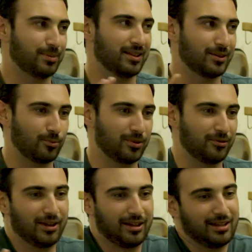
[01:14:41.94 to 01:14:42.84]
But like
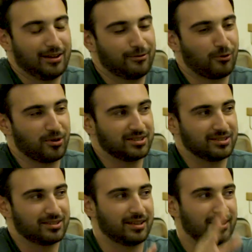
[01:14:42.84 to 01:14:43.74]
we get forced
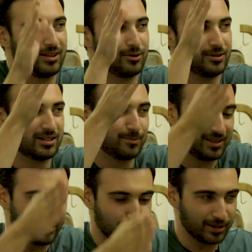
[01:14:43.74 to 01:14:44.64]
into like you need to
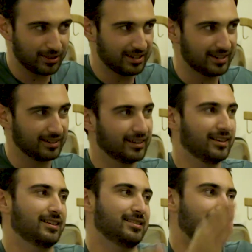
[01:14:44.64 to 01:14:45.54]
be this one thing
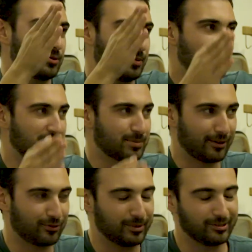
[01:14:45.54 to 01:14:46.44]
because that's what people
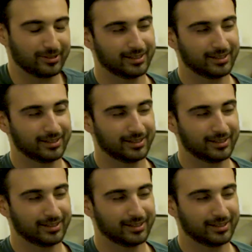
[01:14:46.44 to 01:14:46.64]
expect from you.